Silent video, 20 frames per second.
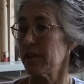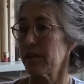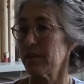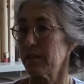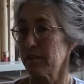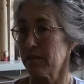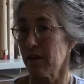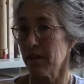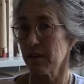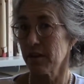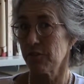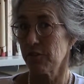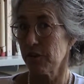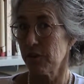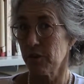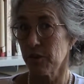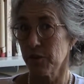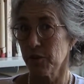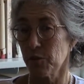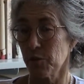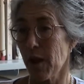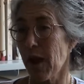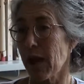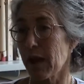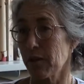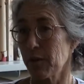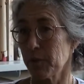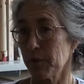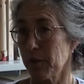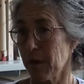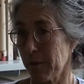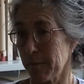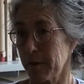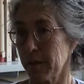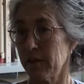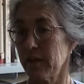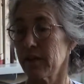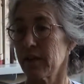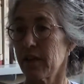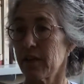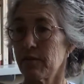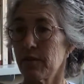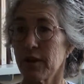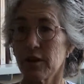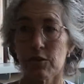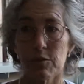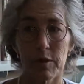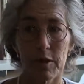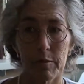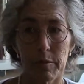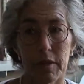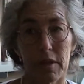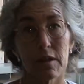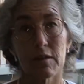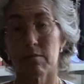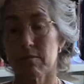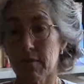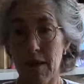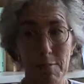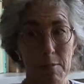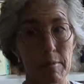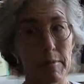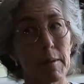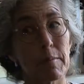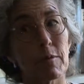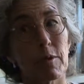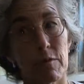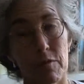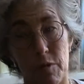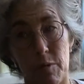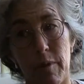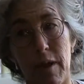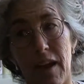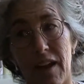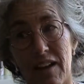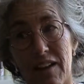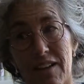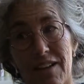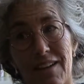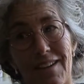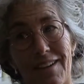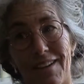DNA technology called the RAC, the Recombinant DNA Advisory Committee. And I'm a member of the RAC,